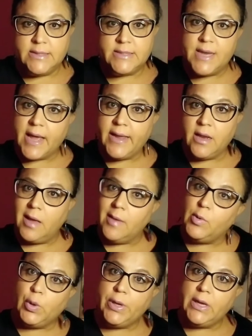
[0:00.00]
Tonight I'm
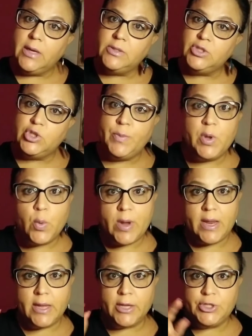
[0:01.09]
going to be
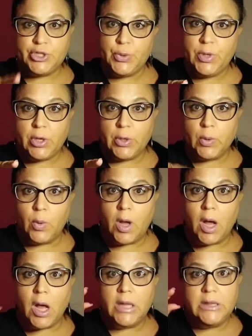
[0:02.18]
reading to you
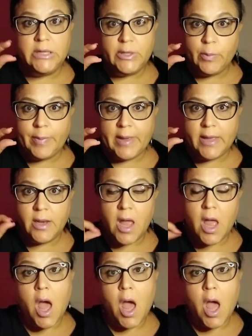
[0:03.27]
a little bit